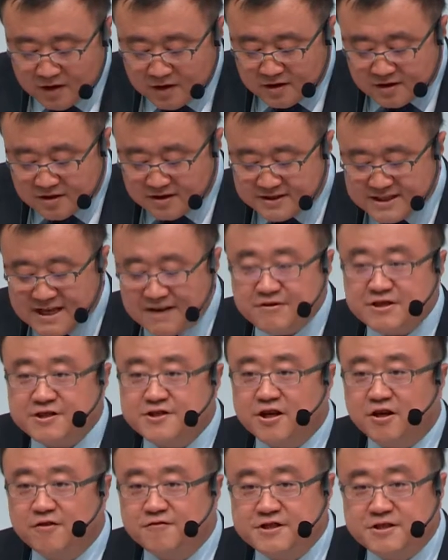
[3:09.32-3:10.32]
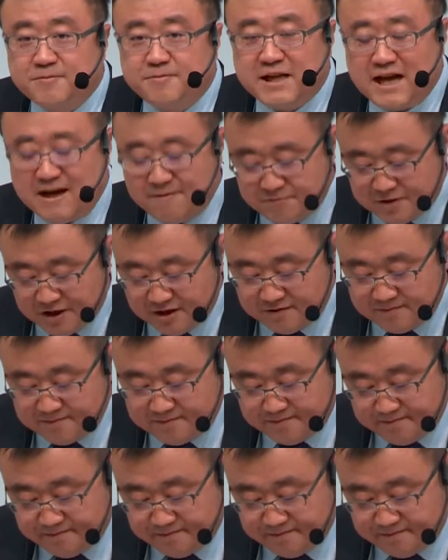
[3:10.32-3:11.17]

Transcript: The 7th of September